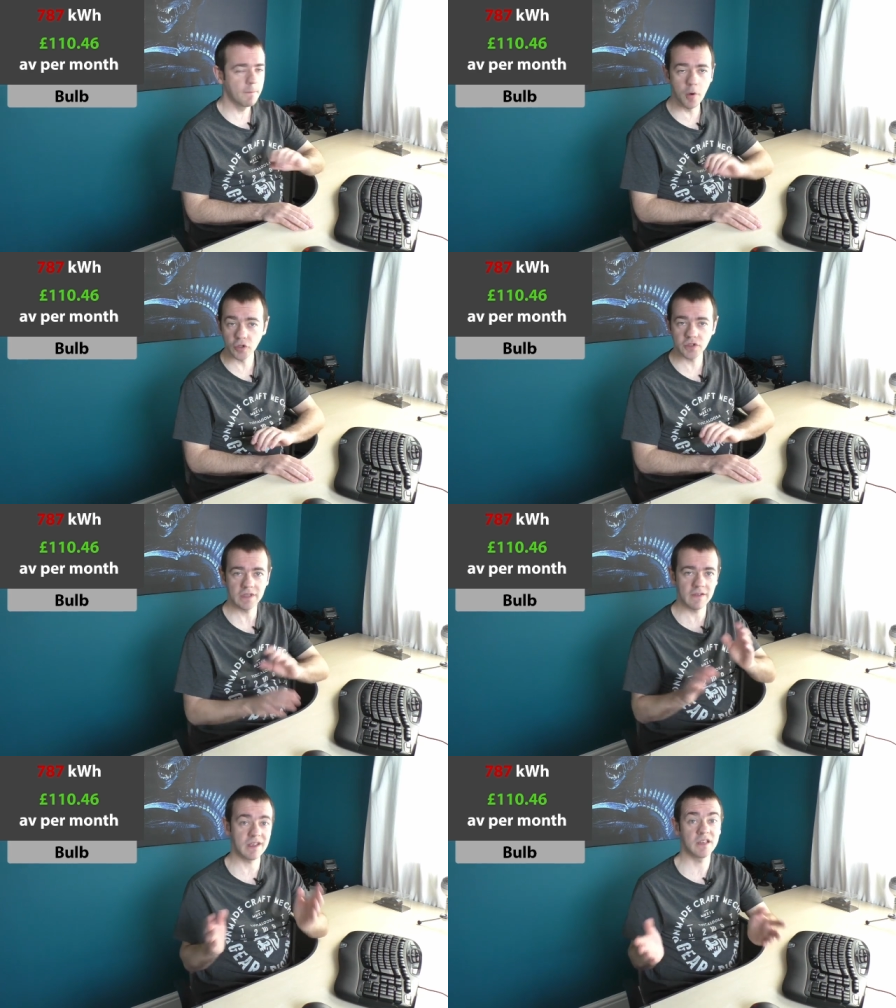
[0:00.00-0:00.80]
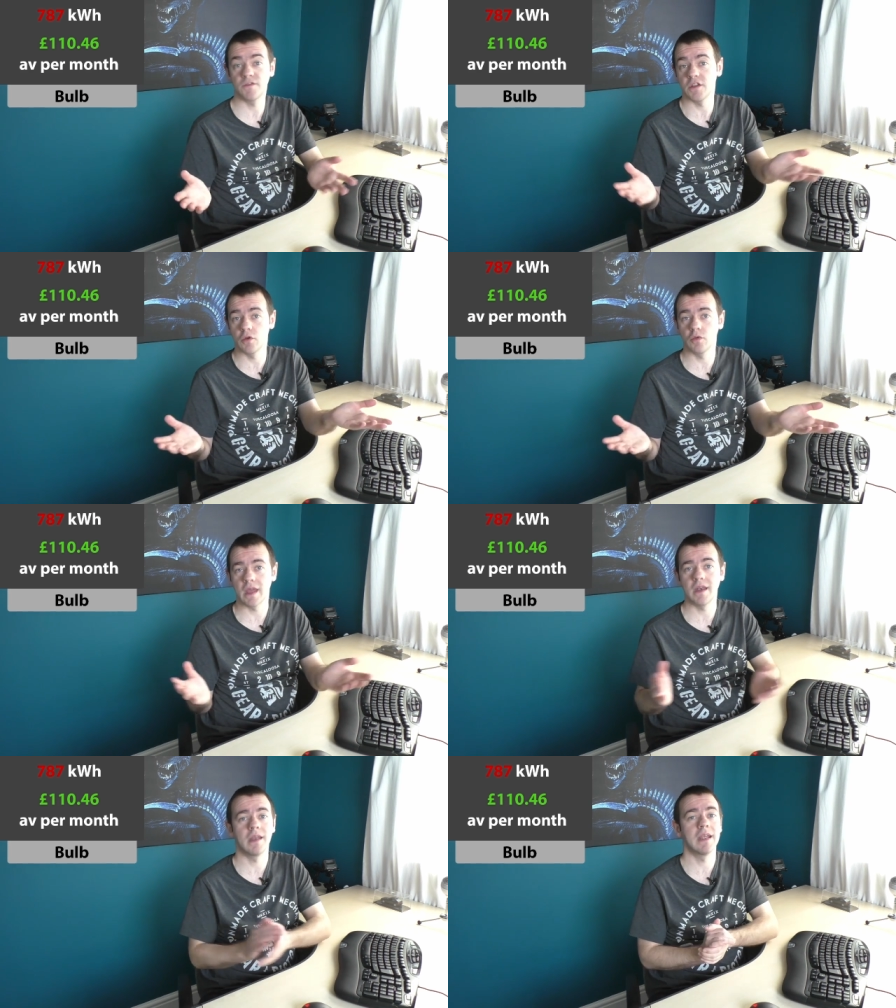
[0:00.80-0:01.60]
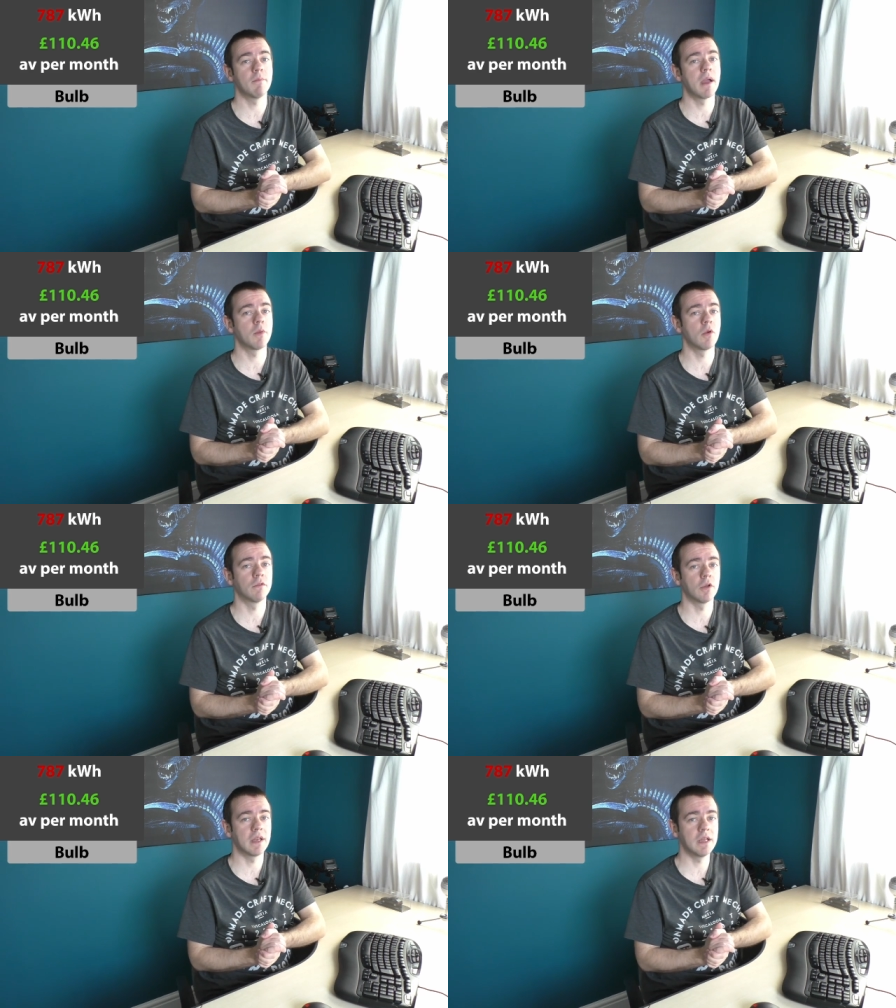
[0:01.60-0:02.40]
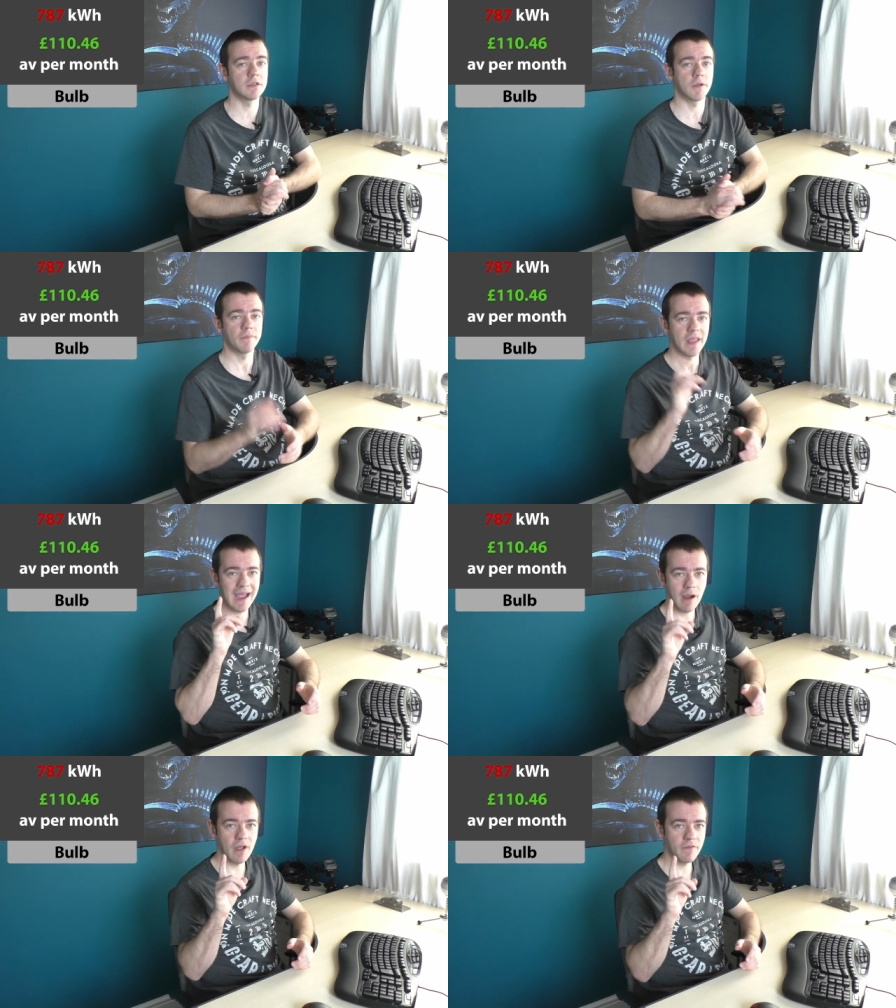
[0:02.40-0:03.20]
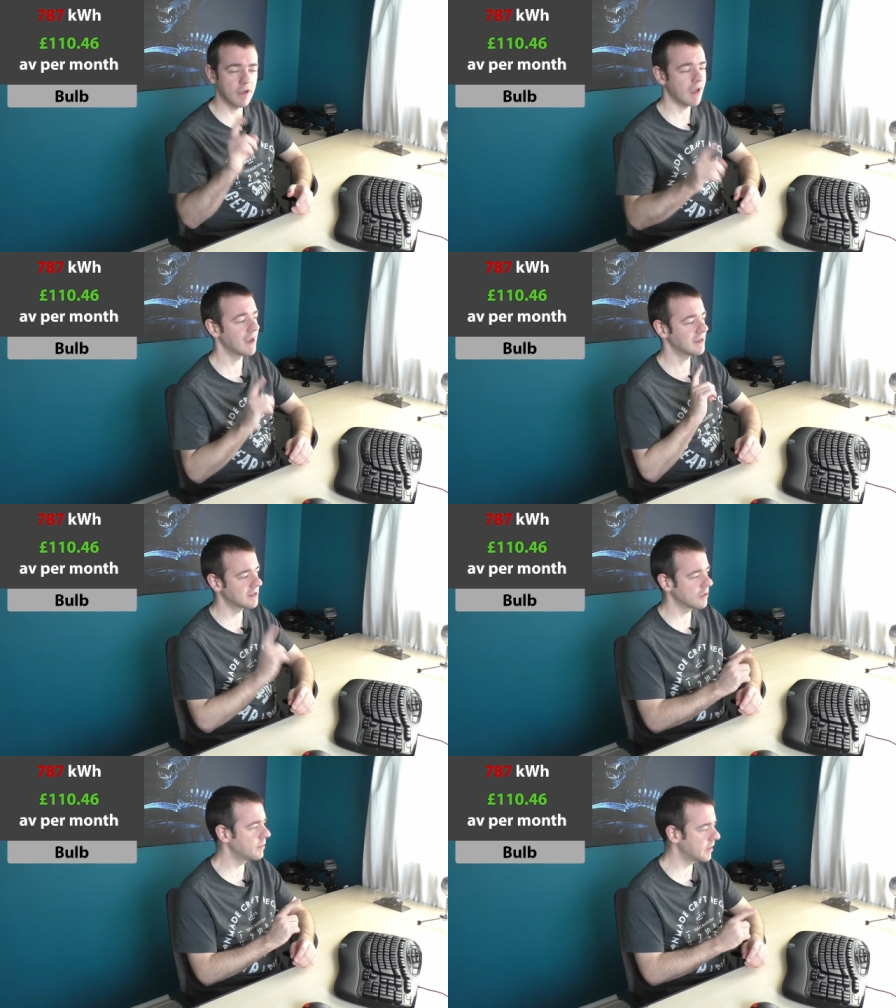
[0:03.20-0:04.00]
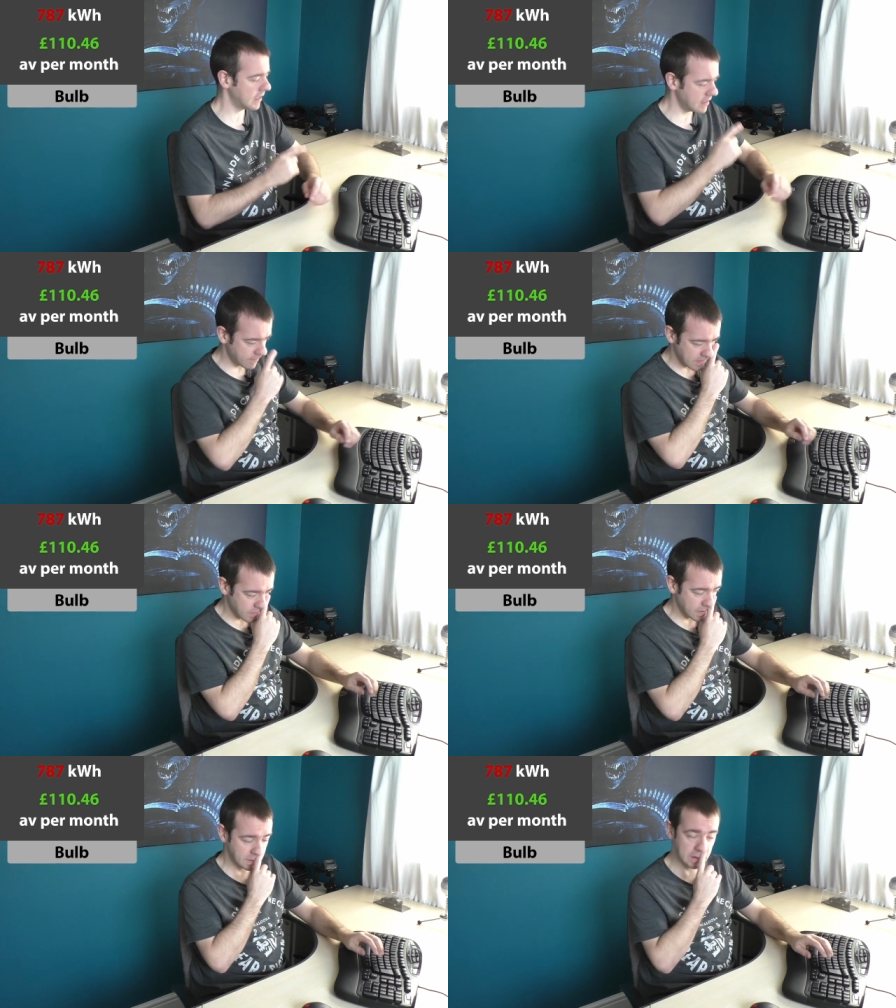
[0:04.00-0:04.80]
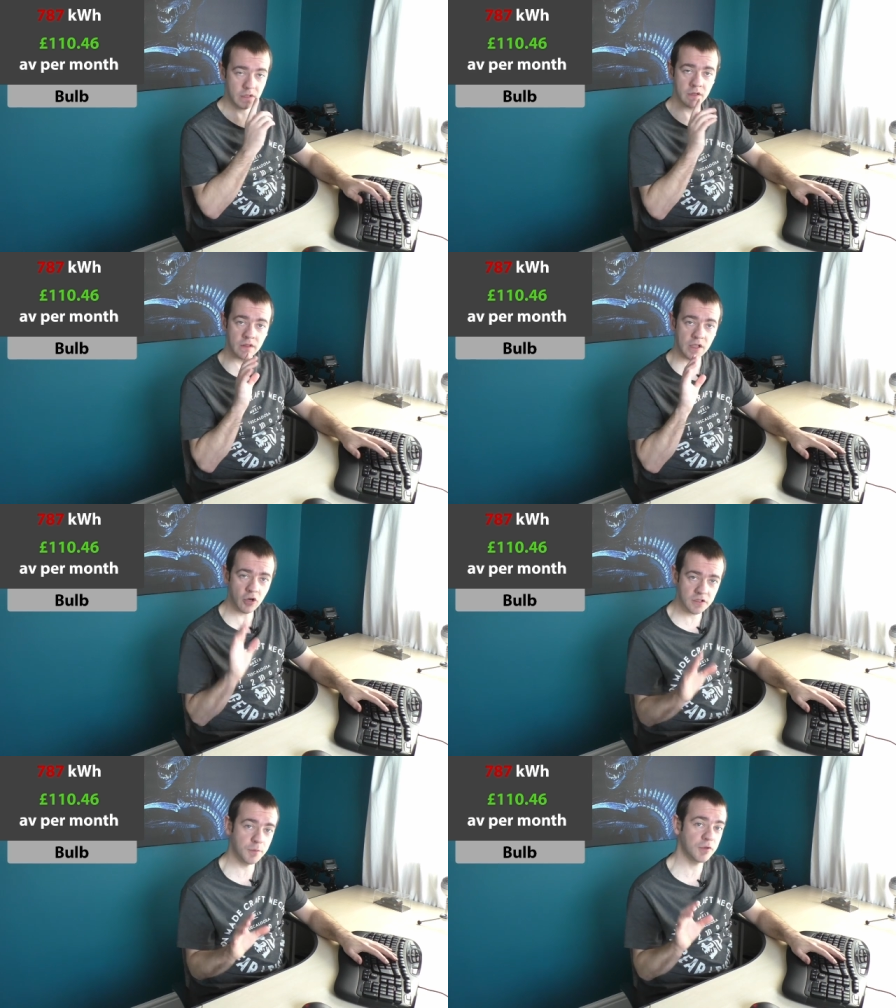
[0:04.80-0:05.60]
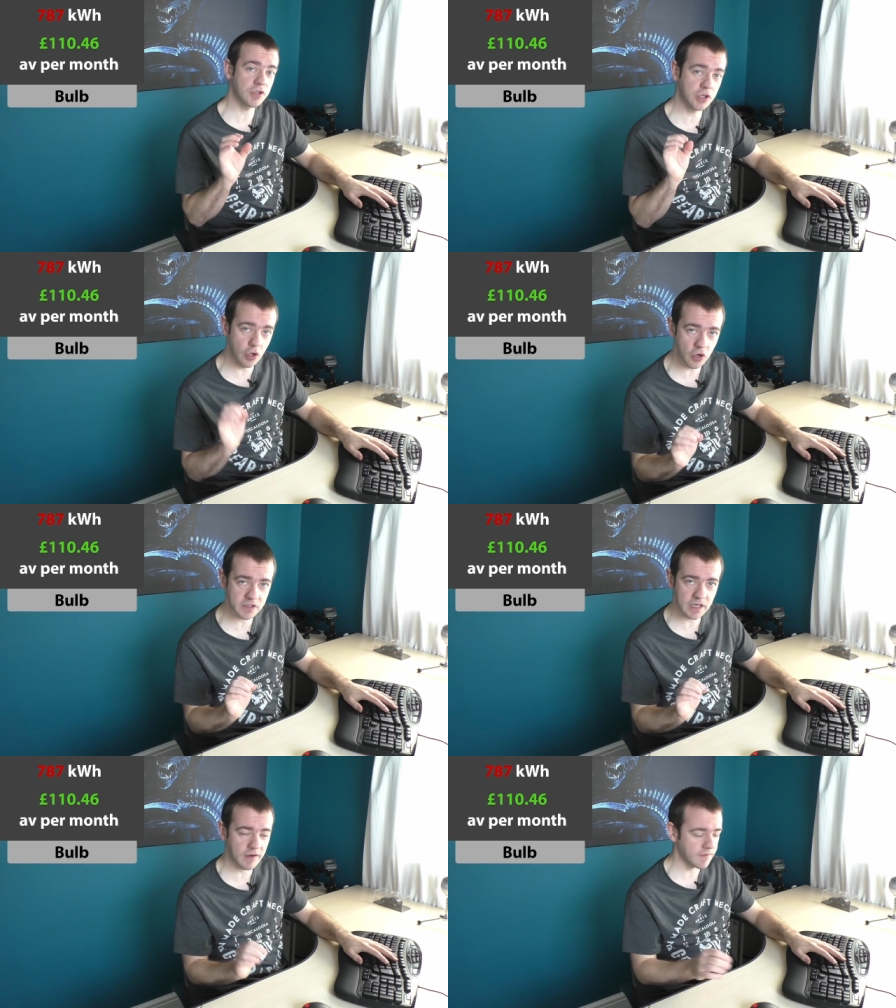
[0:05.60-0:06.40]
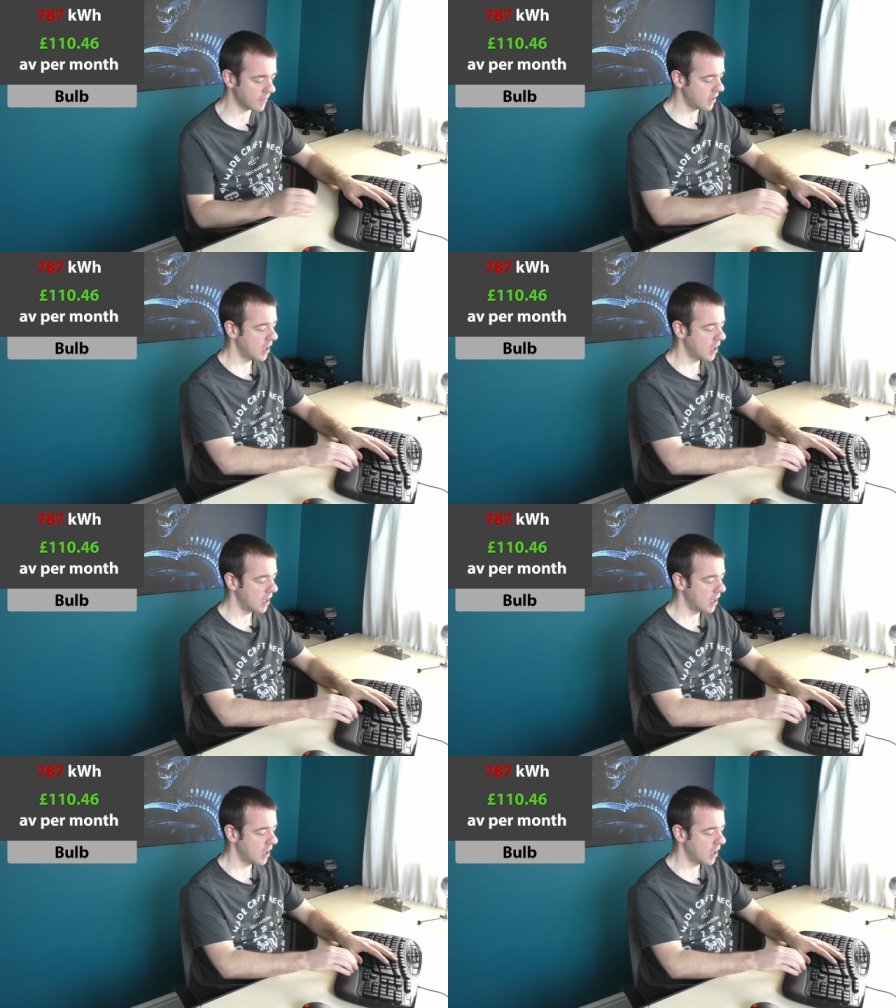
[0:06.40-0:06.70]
But if it is for you, then it might be worth looking into. However, I still believe that the Octopus Go tariff,